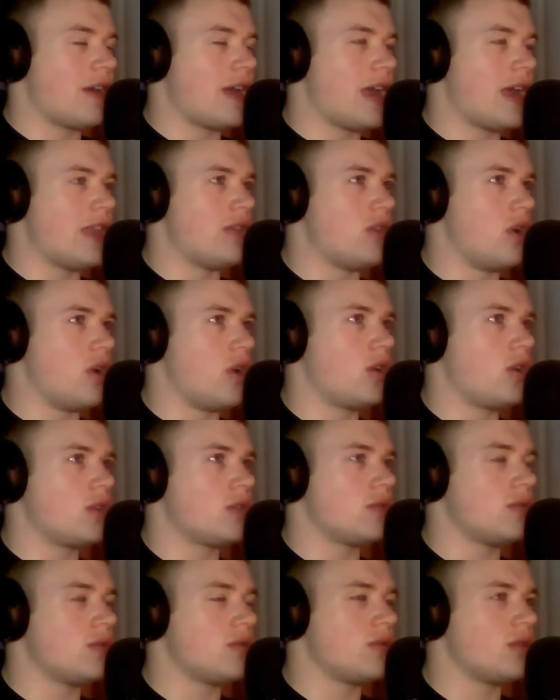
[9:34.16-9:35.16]
and
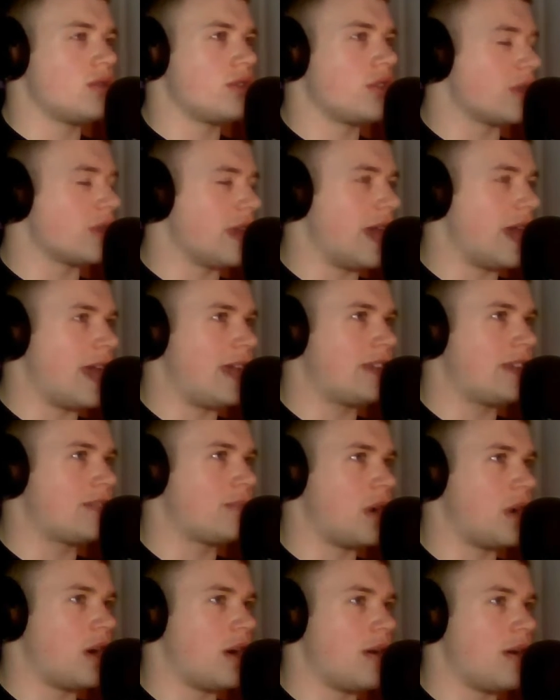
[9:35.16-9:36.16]
not your legs,
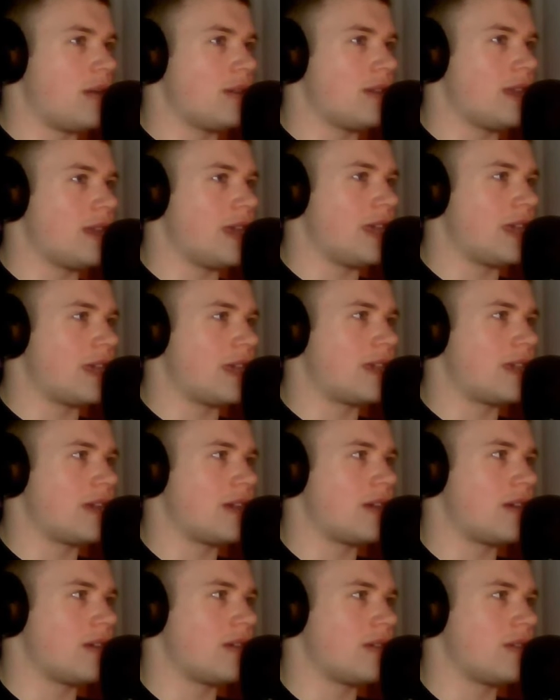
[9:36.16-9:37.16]
but like
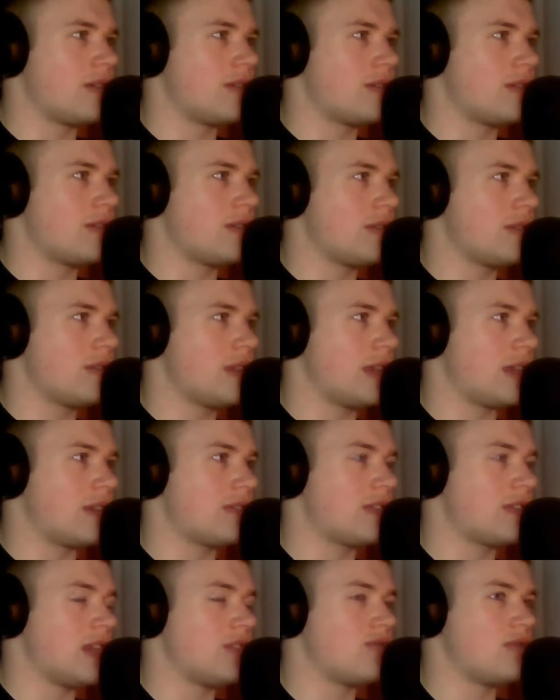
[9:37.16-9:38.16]

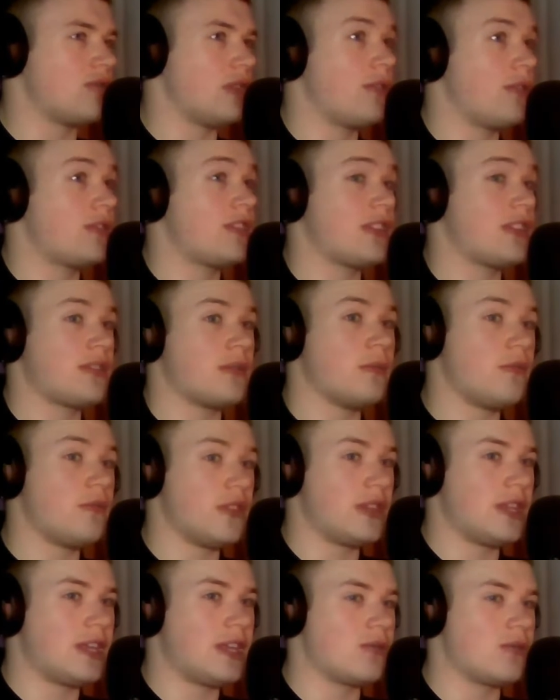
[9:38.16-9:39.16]
central nervous system
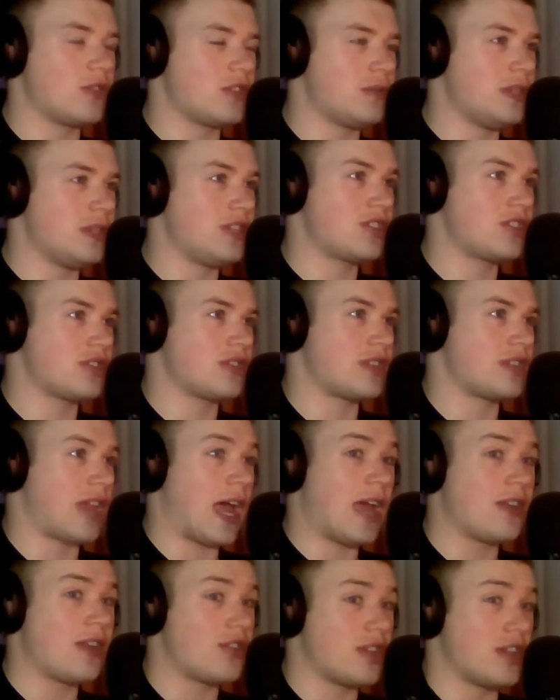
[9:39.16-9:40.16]
fatigue, which means just
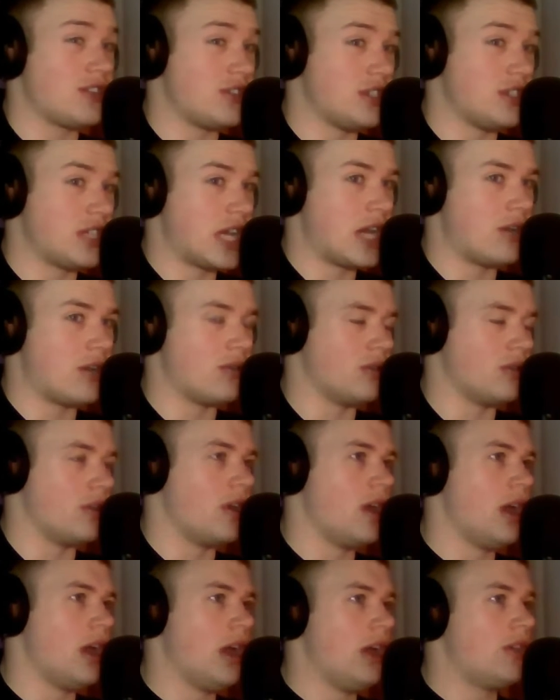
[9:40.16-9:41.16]
tiredness in general.
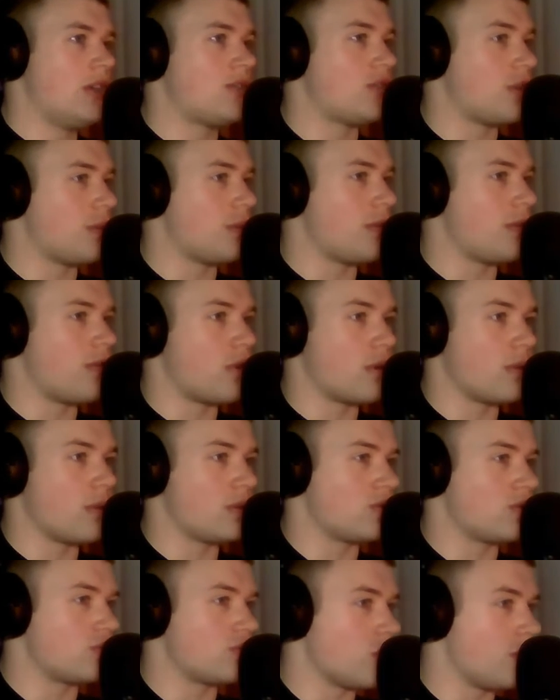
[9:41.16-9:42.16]
So your
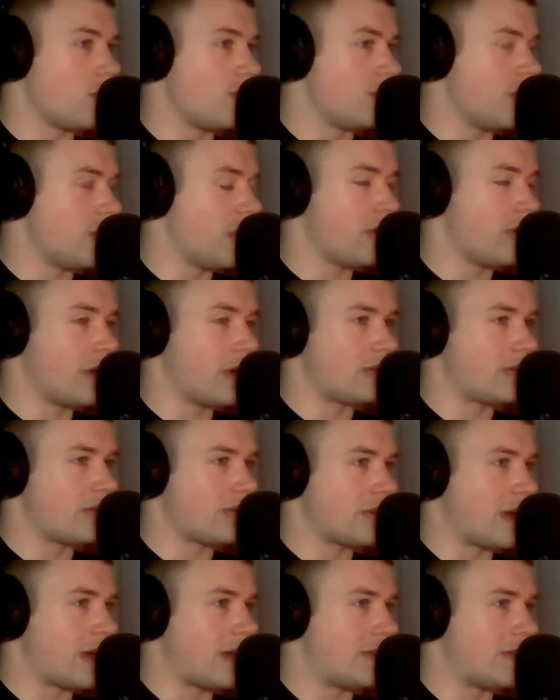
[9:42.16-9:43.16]
performance will drop on your other
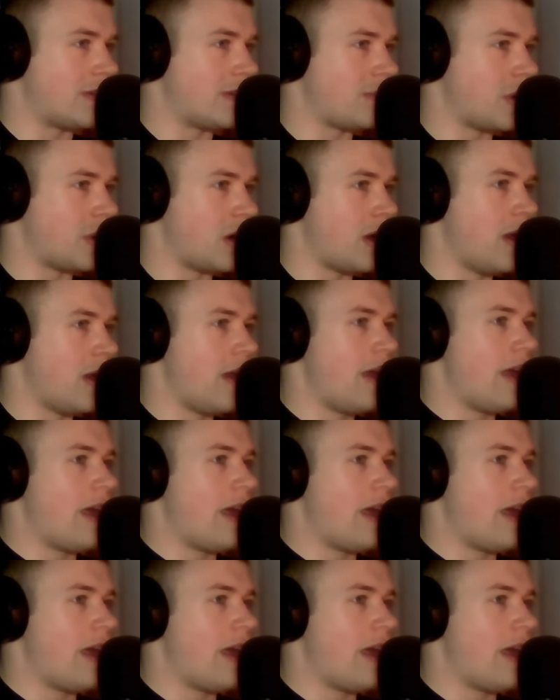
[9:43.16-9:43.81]
exercises. But